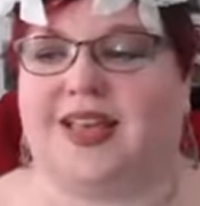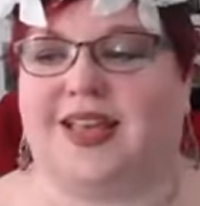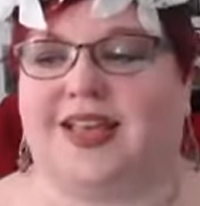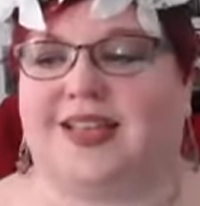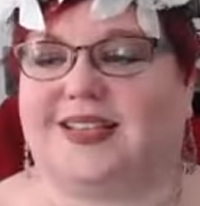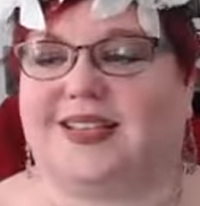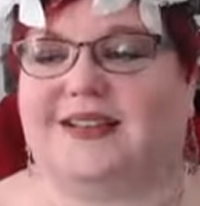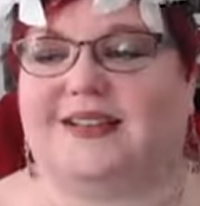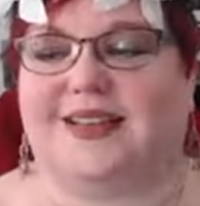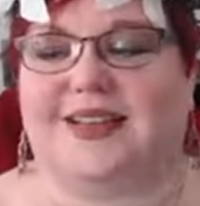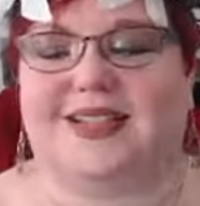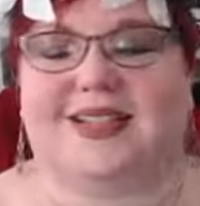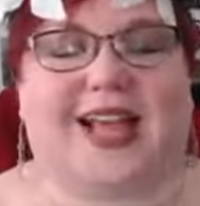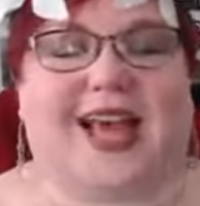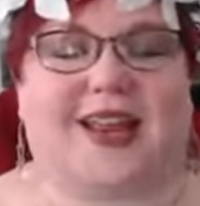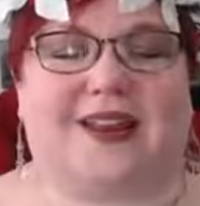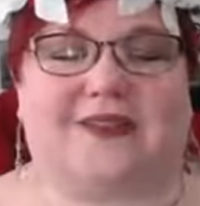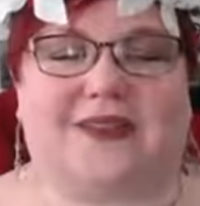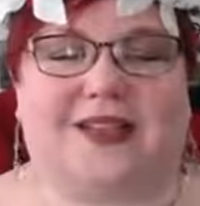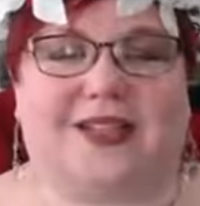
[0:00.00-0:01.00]
So it's
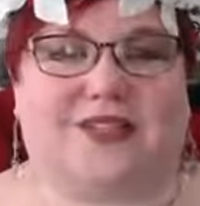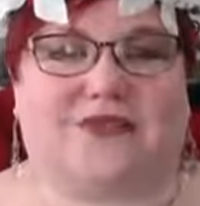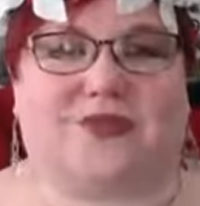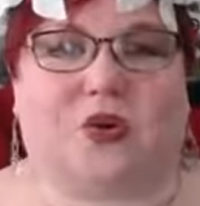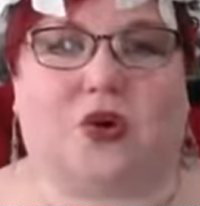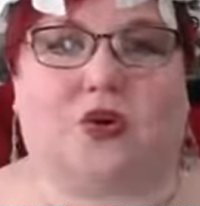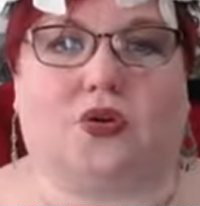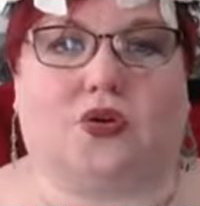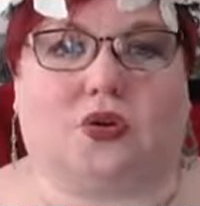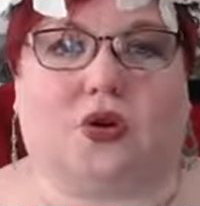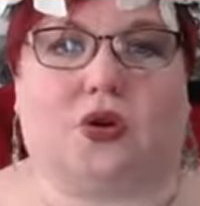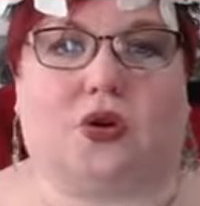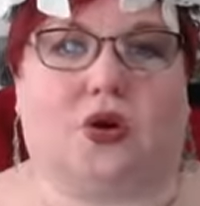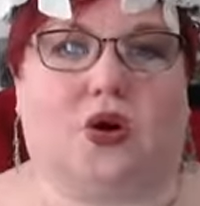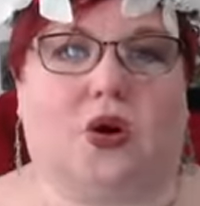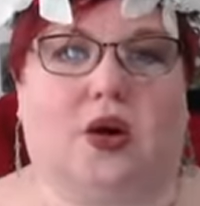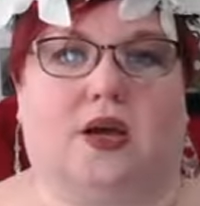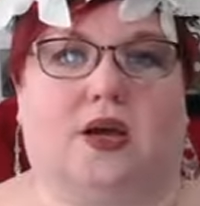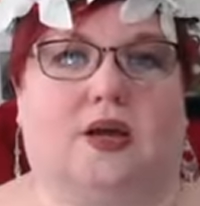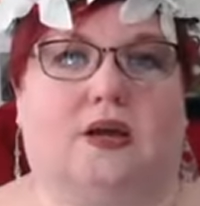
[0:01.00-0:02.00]
kind of this folklore
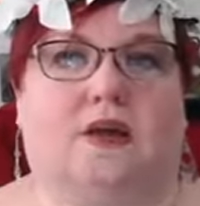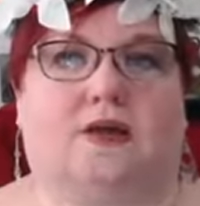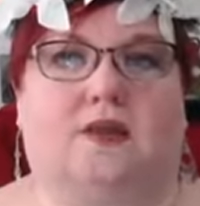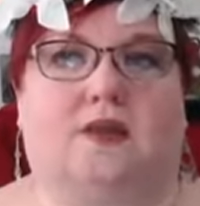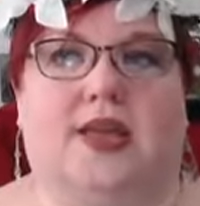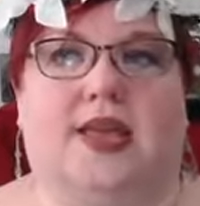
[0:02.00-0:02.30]
of